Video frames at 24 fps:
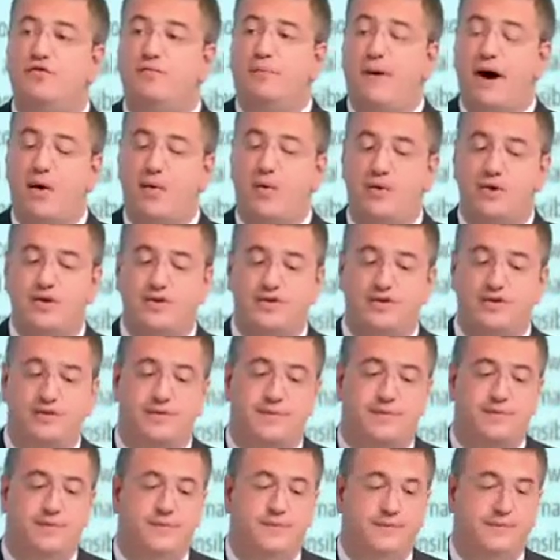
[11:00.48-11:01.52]
of powers
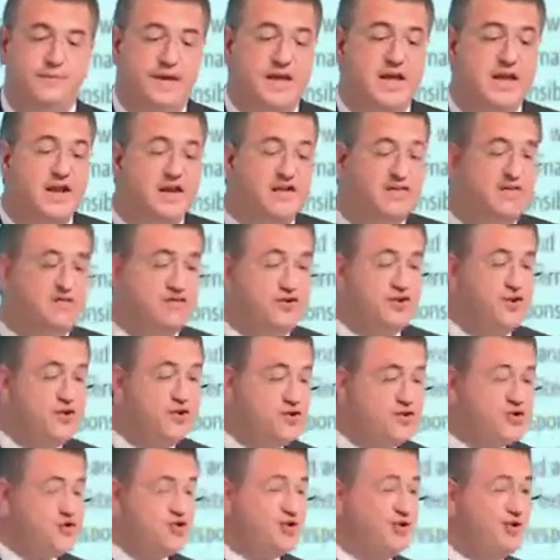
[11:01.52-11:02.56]
in a
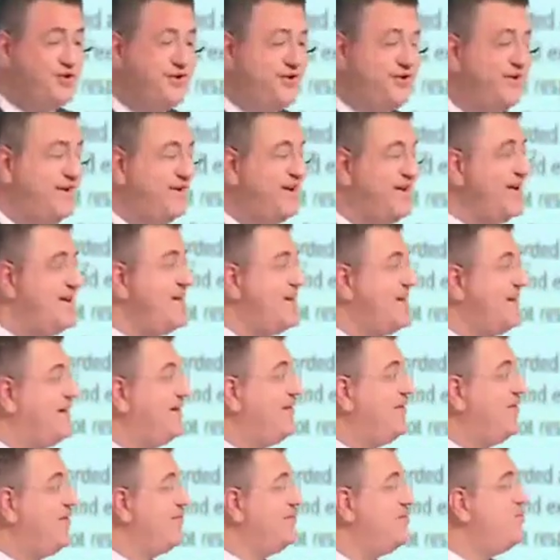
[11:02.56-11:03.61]
future
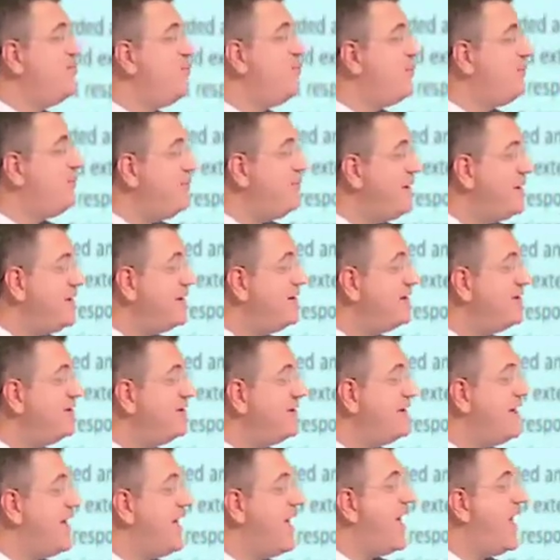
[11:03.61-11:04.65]
European
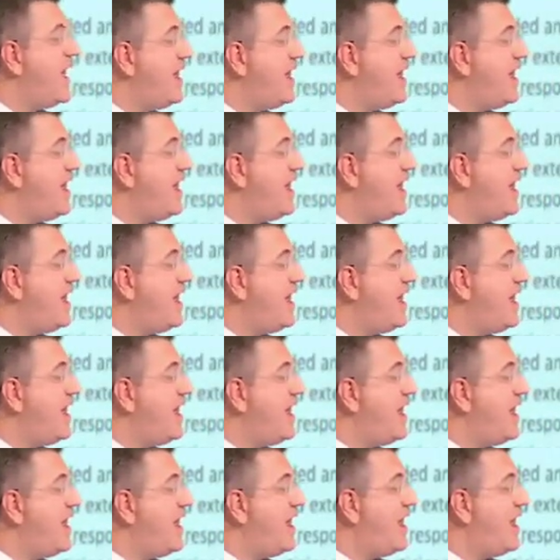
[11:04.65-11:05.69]
health union.